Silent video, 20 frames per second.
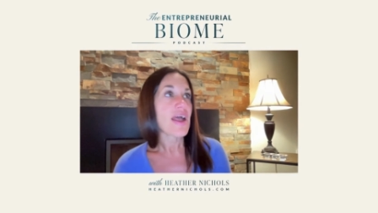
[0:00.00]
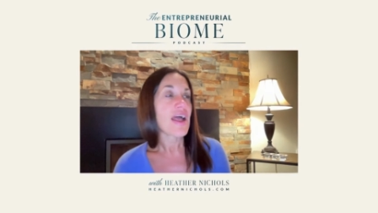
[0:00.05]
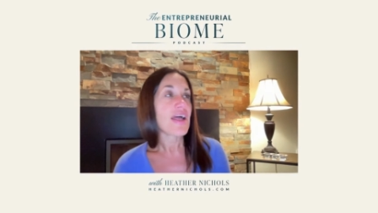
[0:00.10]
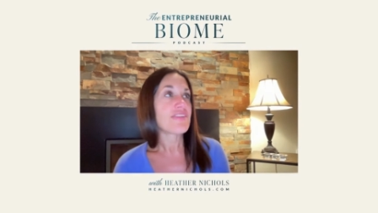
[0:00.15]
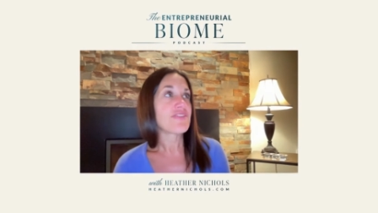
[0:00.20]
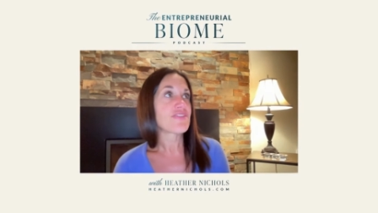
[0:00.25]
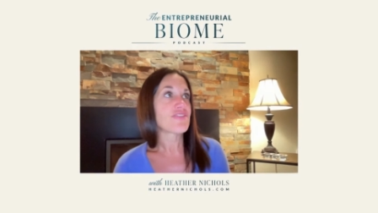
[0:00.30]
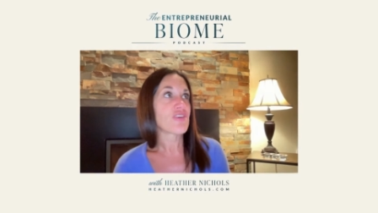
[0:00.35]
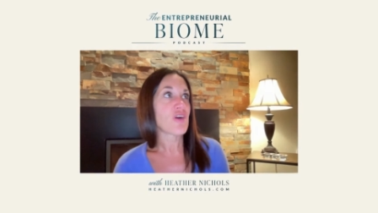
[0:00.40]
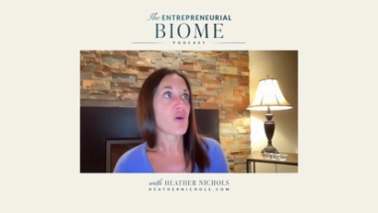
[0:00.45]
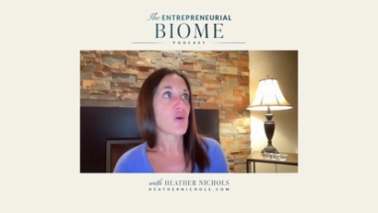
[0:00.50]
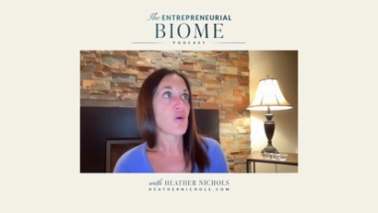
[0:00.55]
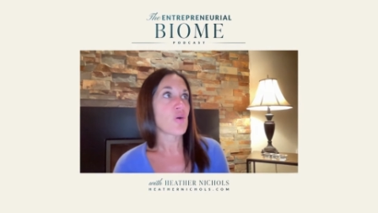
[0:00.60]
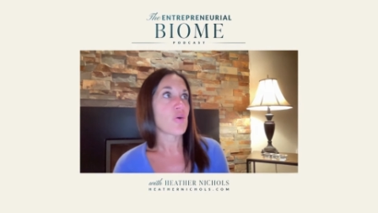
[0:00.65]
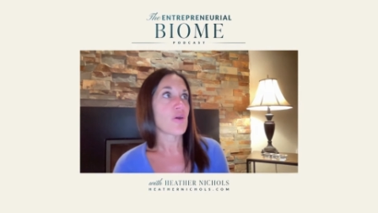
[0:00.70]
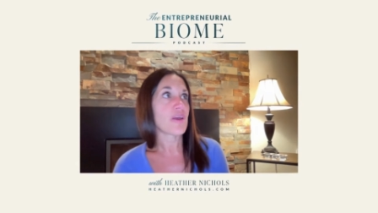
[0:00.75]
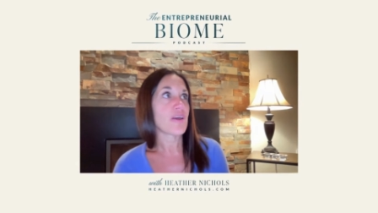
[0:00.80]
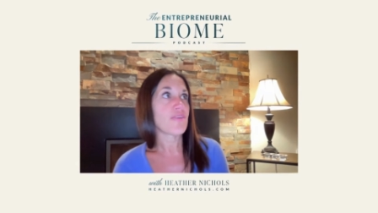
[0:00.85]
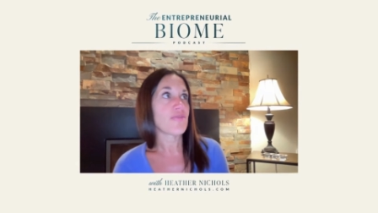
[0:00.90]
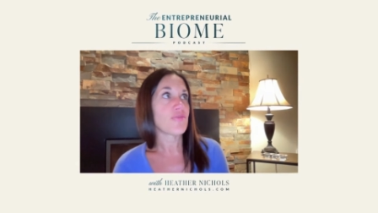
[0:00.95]
and
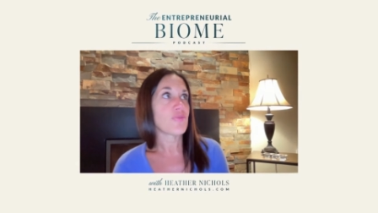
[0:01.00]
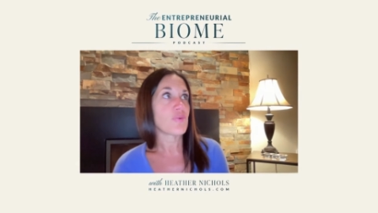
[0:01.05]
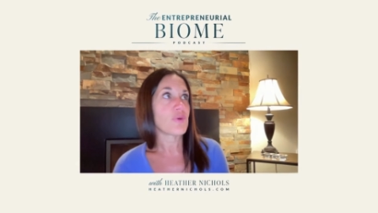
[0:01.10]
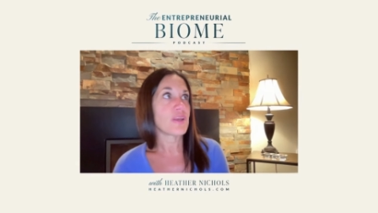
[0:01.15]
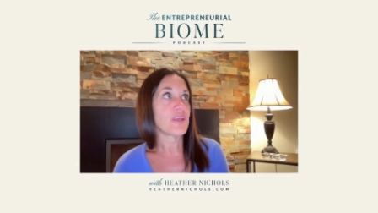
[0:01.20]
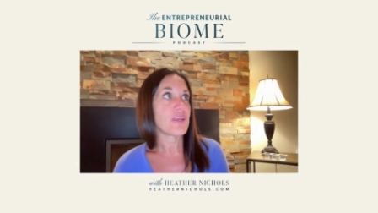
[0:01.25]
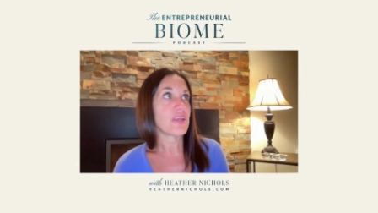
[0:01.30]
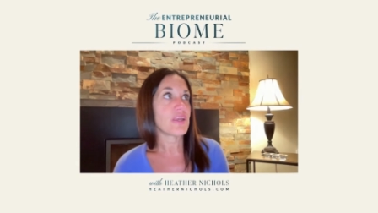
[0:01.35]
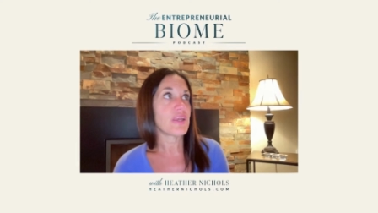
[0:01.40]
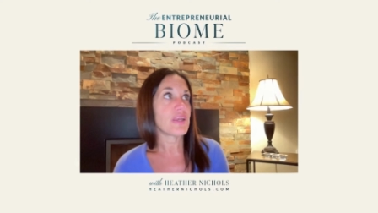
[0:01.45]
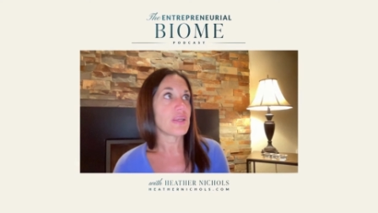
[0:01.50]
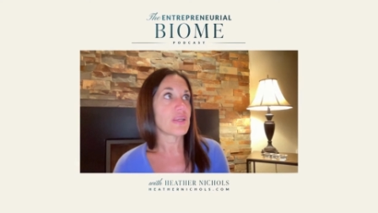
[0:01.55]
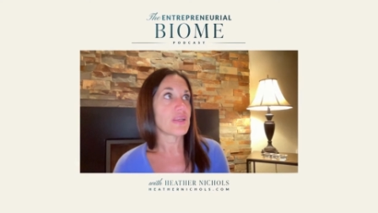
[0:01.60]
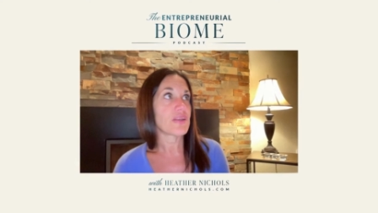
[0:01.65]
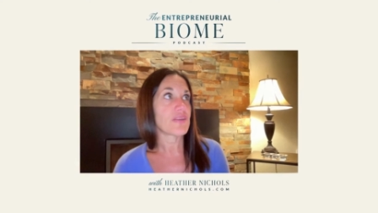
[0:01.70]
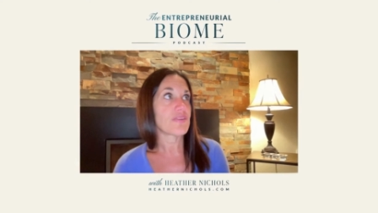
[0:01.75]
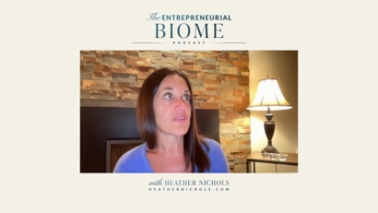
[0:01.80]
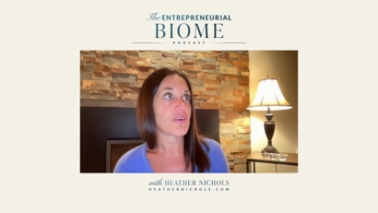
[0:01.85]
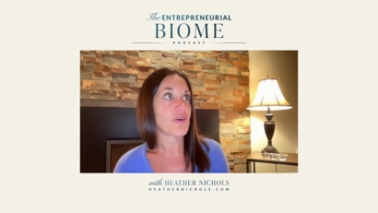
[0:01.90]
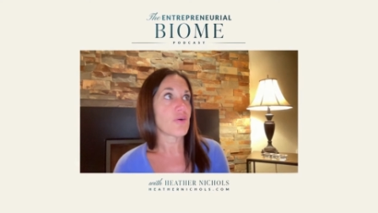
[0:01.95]
so if we,
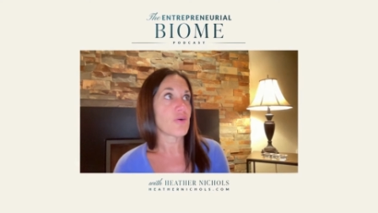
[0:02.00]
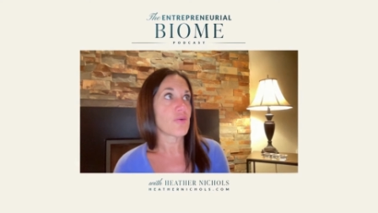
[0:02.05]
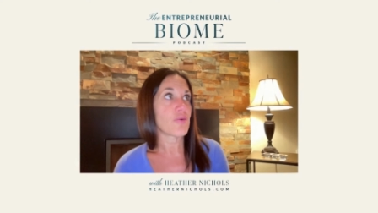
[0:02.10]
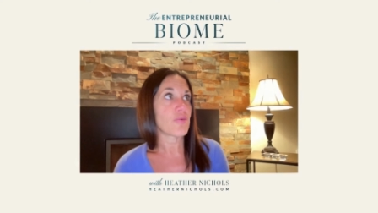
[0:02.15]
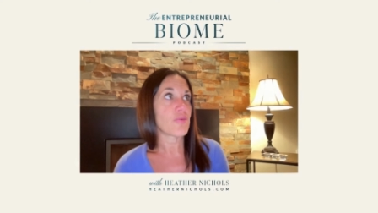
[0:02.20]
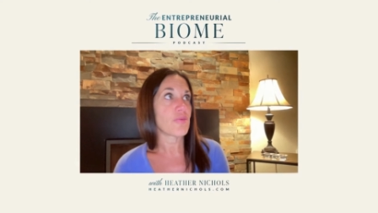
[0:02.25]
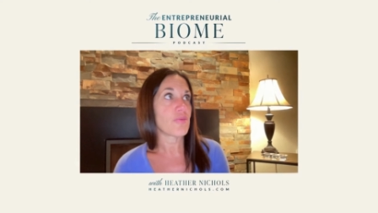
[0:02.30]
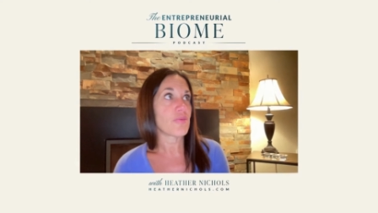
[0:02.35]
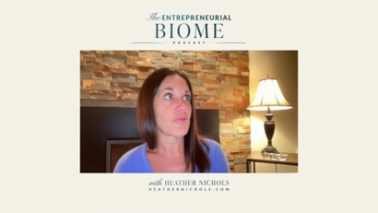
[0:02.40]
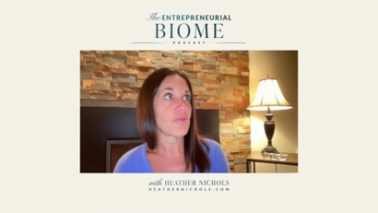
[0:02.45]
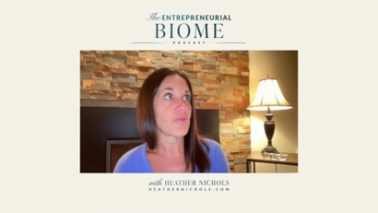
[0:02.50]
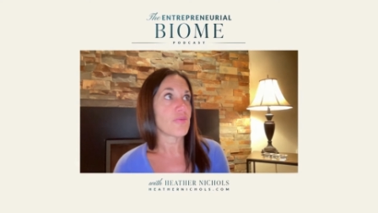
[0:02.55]
so,